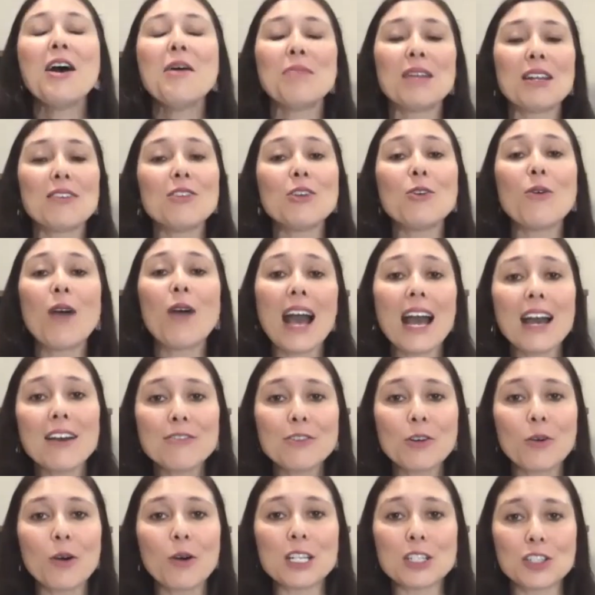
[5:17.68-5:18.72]
But if you have
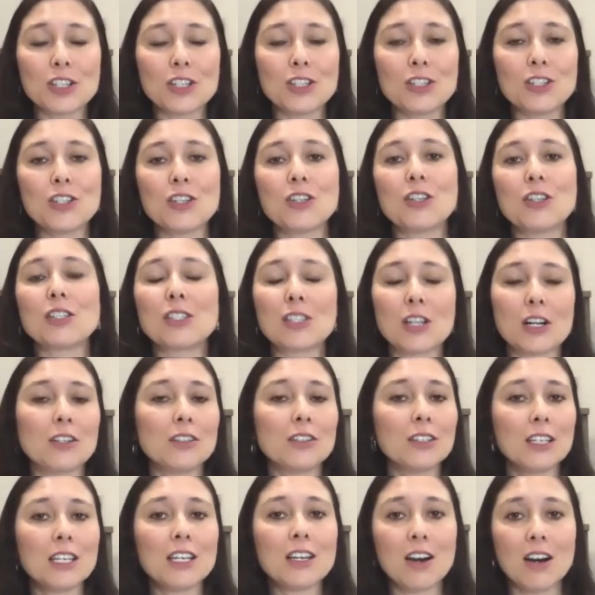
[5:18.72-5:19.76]
questions, you can
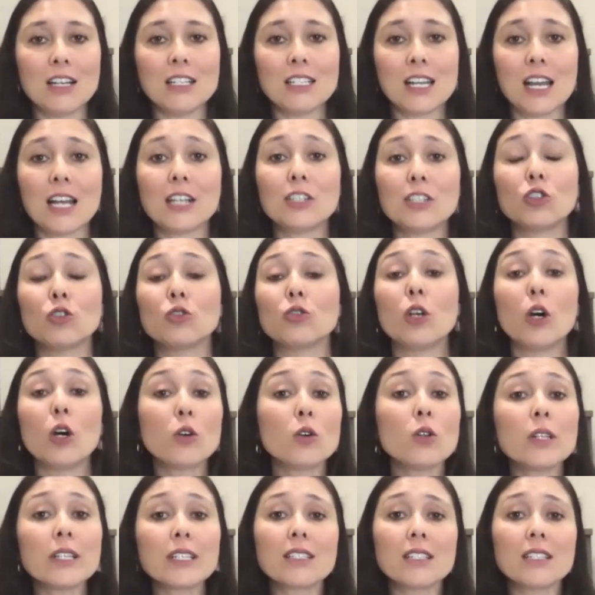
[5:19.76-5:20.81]
certainly contact your
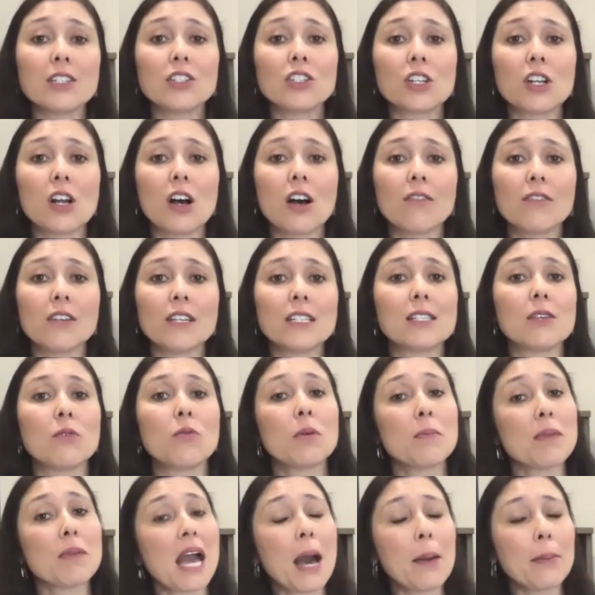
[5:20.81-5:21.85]
local extension office and we'd
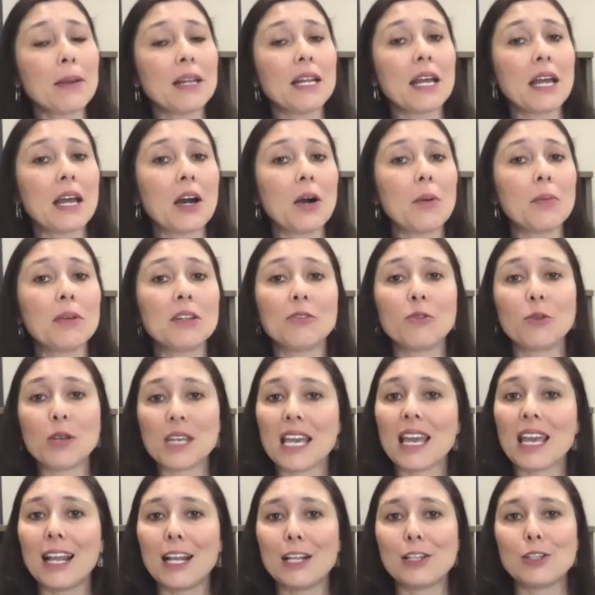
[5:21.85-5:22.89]
be happy to help. And if we
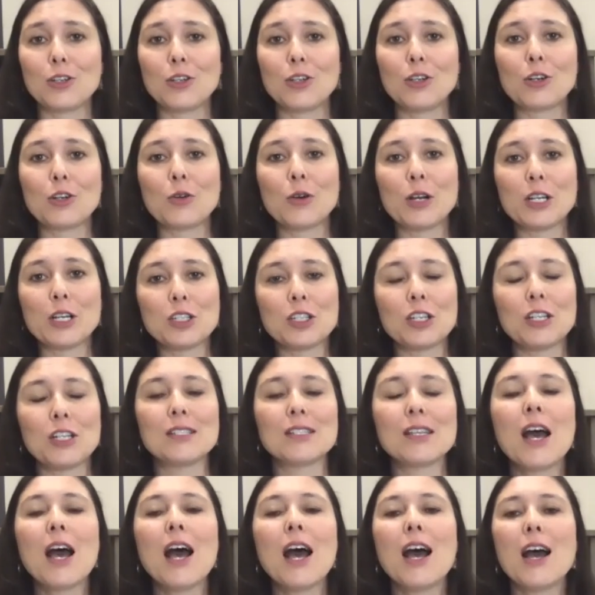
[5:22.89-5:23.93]
can't answer your questions,
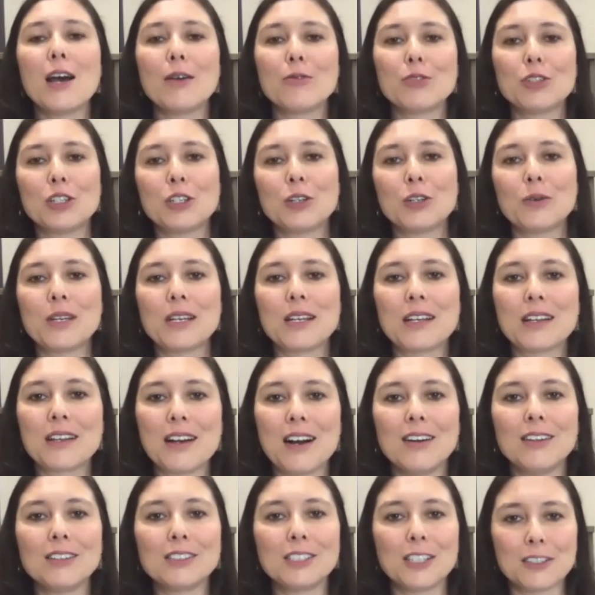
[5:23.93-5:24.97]
I'm sure we can
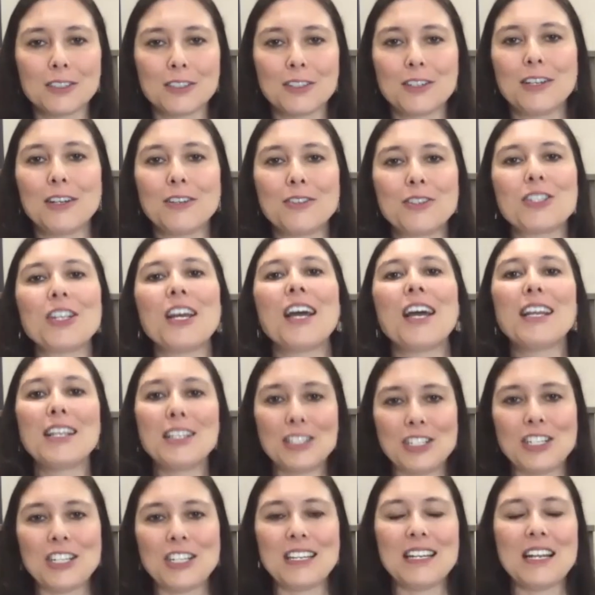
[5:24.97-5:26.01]
call Dr. Gauthier and
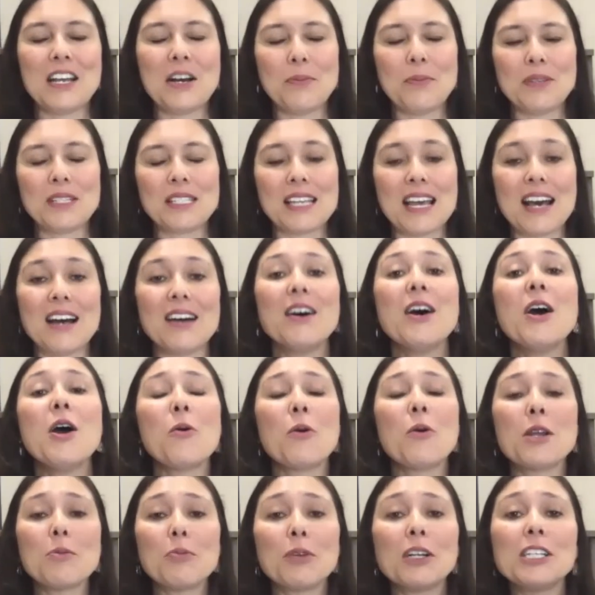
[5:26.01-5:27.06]
she can help us out.
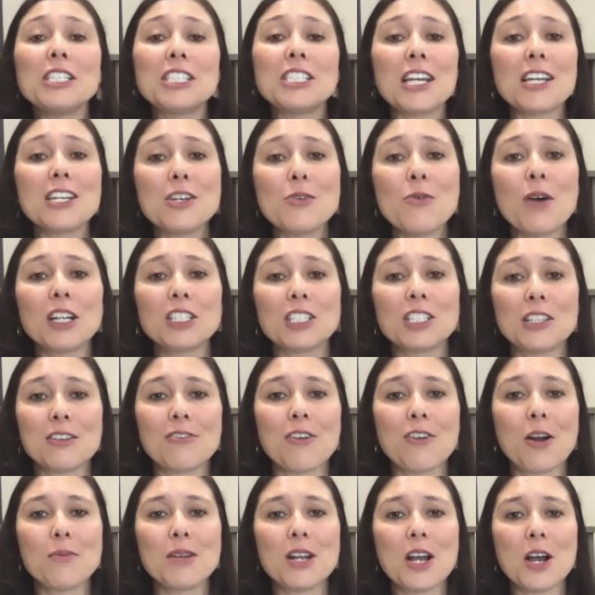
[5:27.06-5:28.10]
We appreciate you watching the
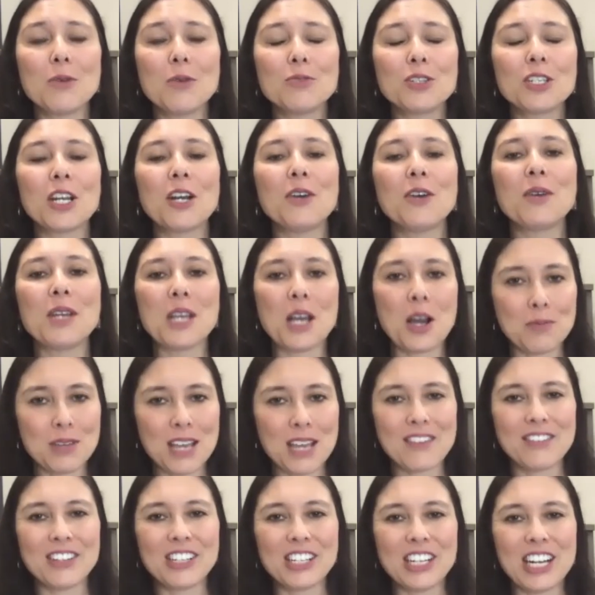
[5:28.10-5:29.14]
Farm and Home Show and we hope you
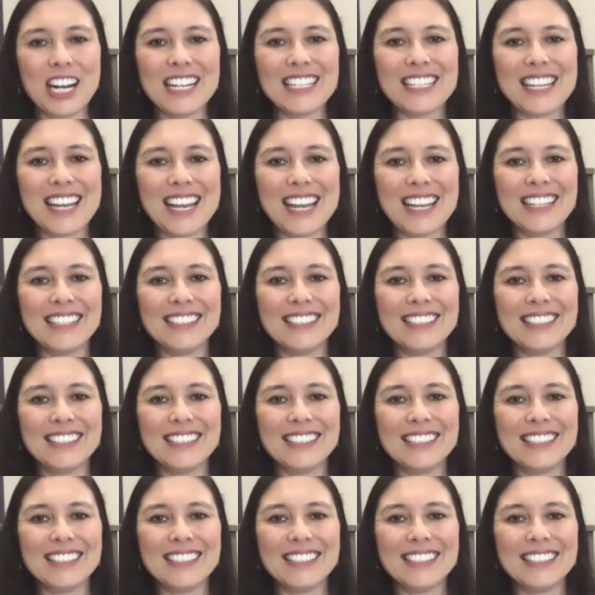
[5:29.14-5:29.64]
have a great day.